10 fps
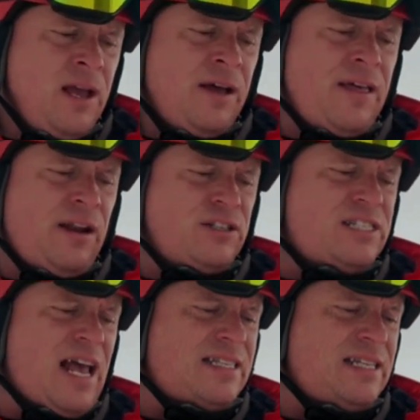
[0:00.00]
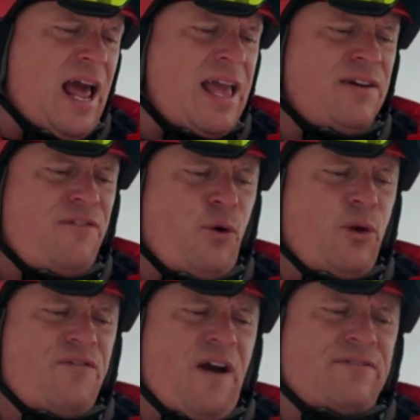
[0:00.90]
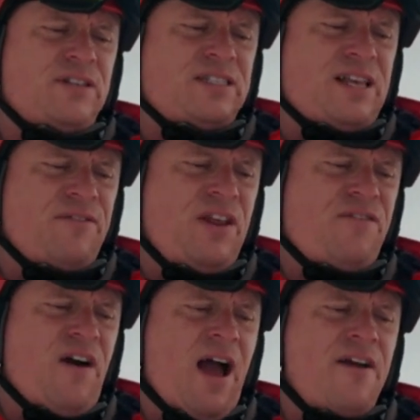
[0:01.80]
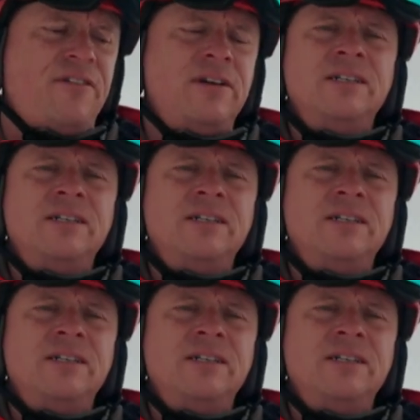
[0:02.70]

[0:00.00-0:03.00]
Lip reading: And then on Saturday, 45 to 75.